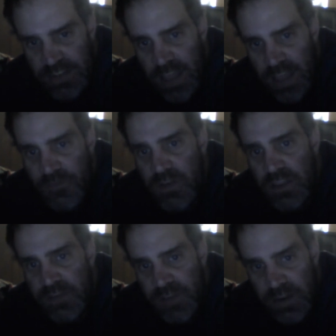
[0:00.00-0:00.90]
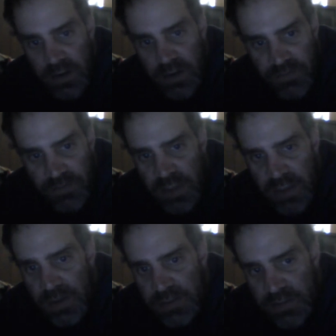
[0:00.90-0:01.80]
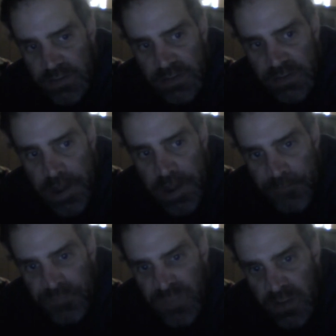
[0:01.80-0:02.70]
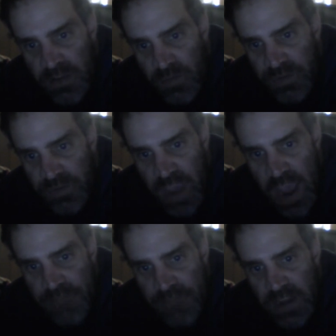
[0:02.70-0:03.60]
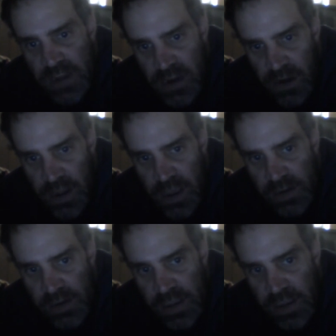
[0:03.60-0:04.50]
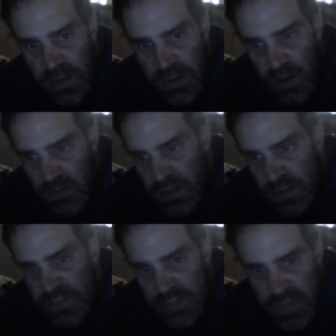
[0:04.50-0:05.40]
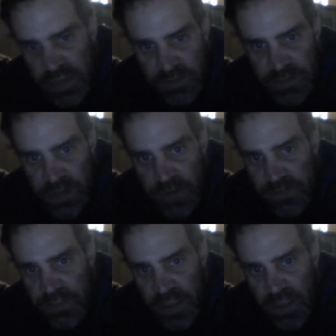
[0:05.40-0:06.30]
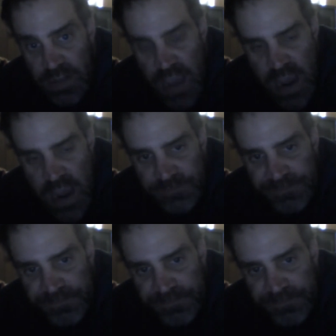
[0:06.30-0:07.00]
the life we live in. Think about this. With the advent of internet and online sales and everything like that,